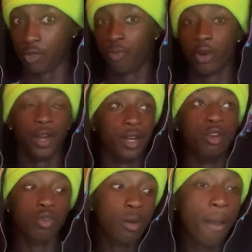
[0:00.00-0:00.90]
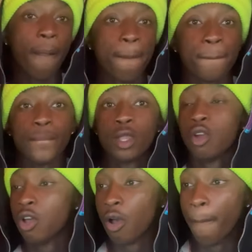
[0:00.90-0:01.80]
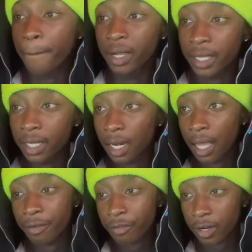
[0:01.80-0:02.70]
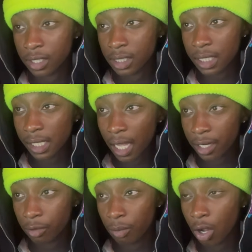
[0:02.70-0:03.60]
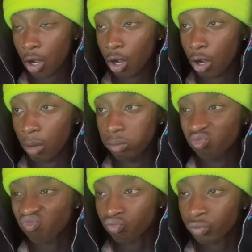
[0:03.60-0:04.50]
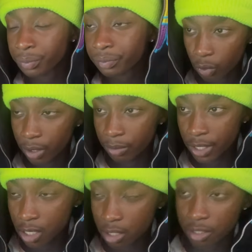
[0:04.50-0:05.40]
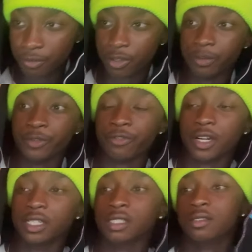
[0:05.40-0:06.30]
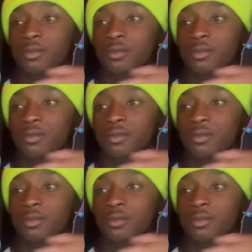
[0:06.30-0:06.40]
brand new. But yeah, like first he got the with them dunks, you feel me? First,